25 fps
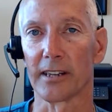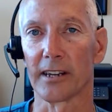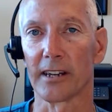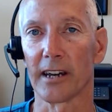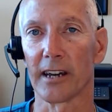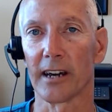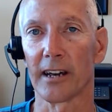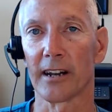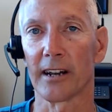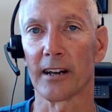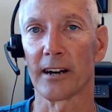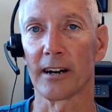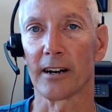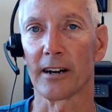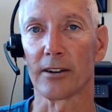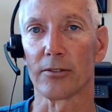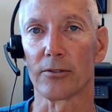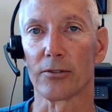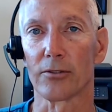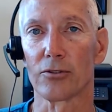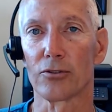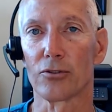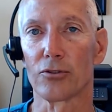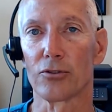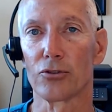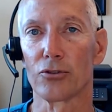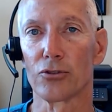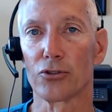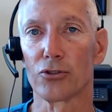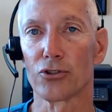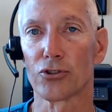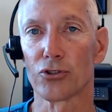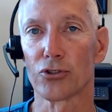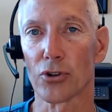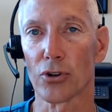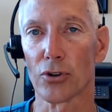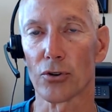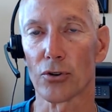cannot
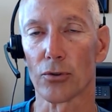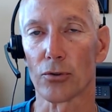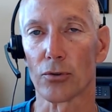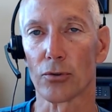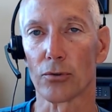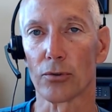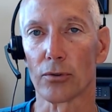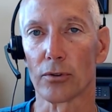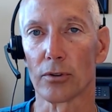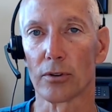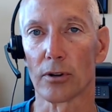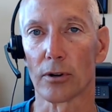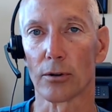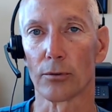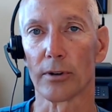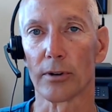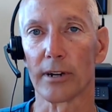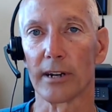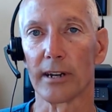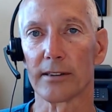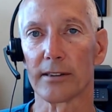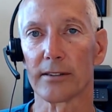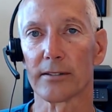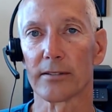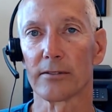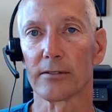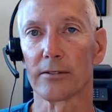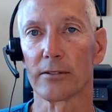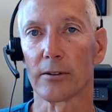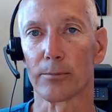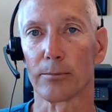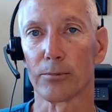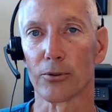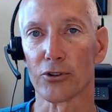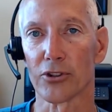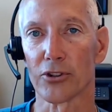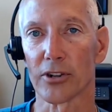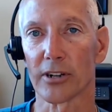show a
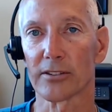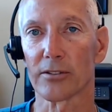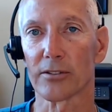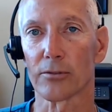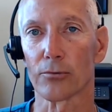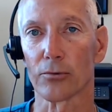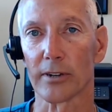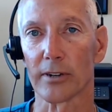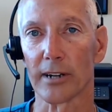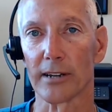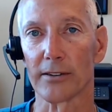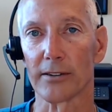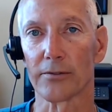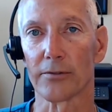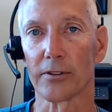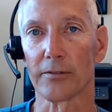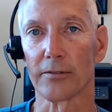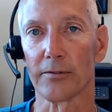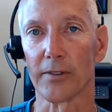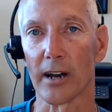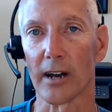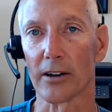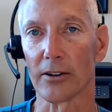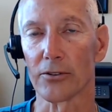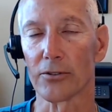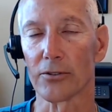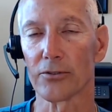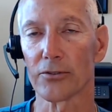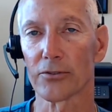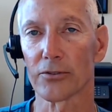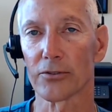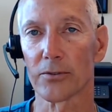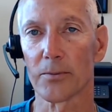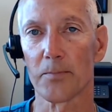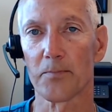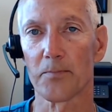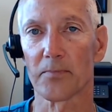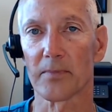projected rate for the
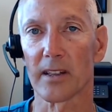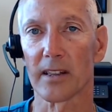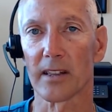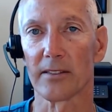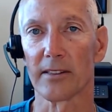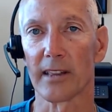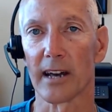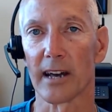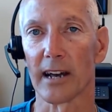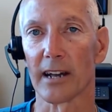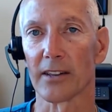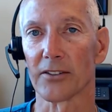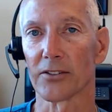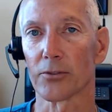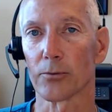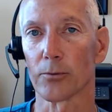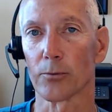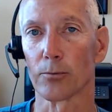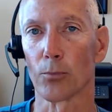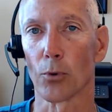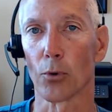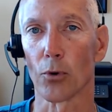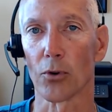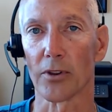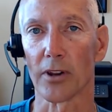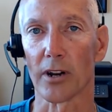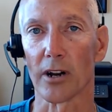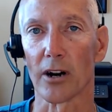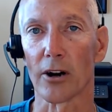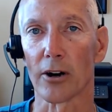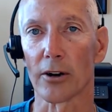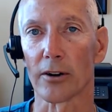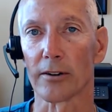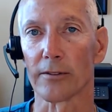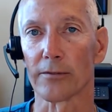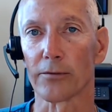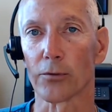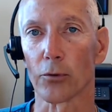values that's more than
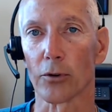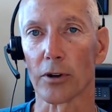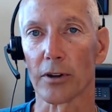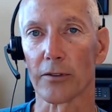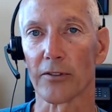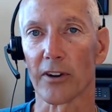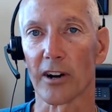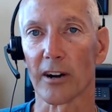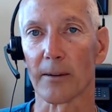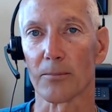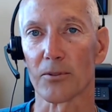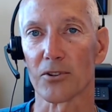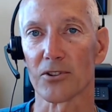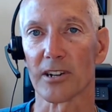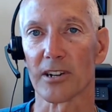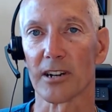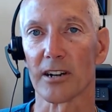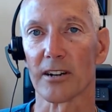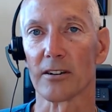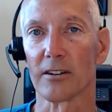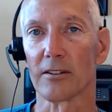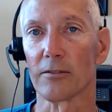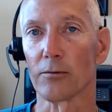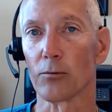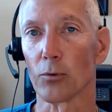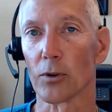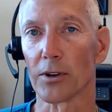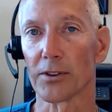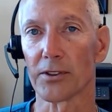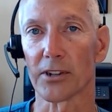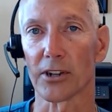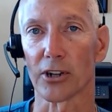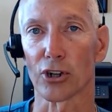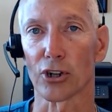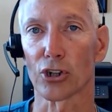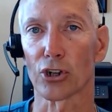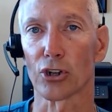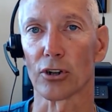145% of what
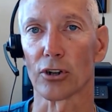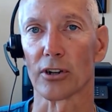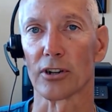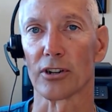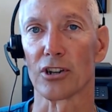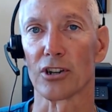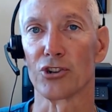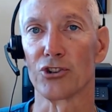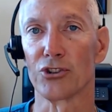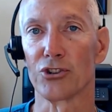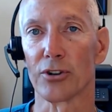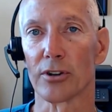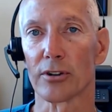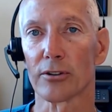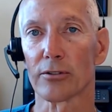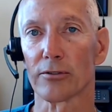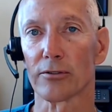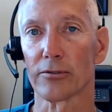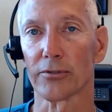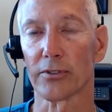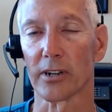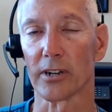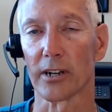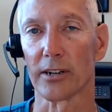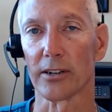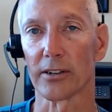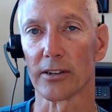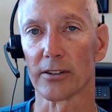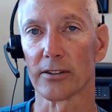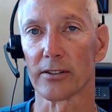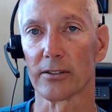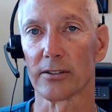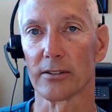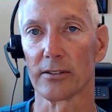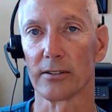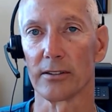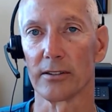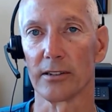their current general fund
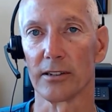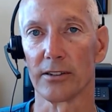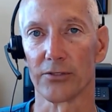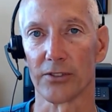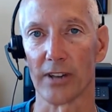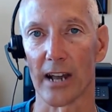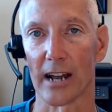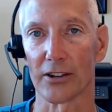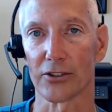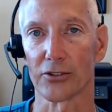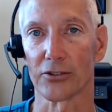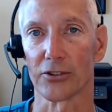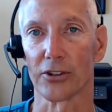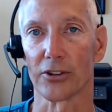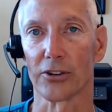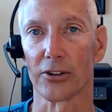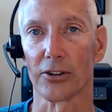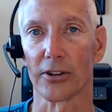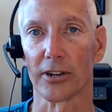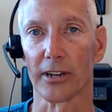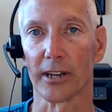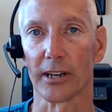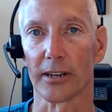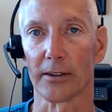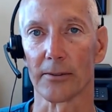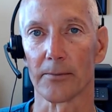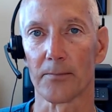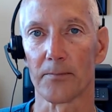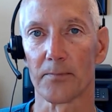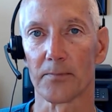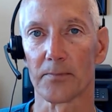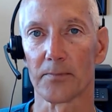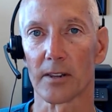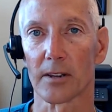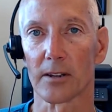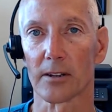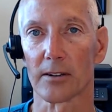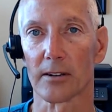is actually earning
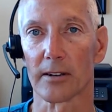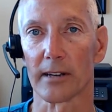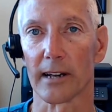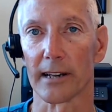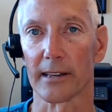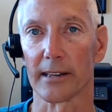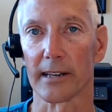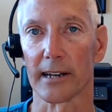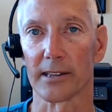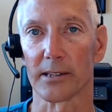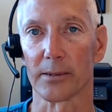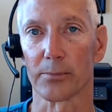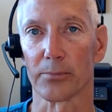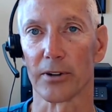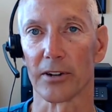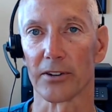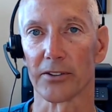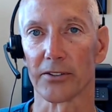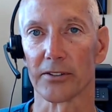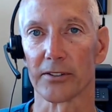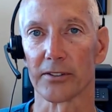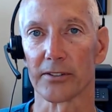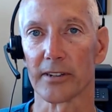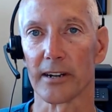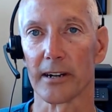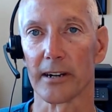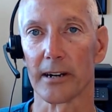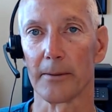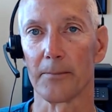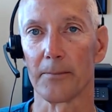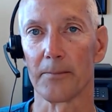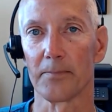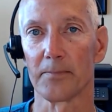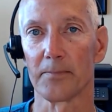at the present time.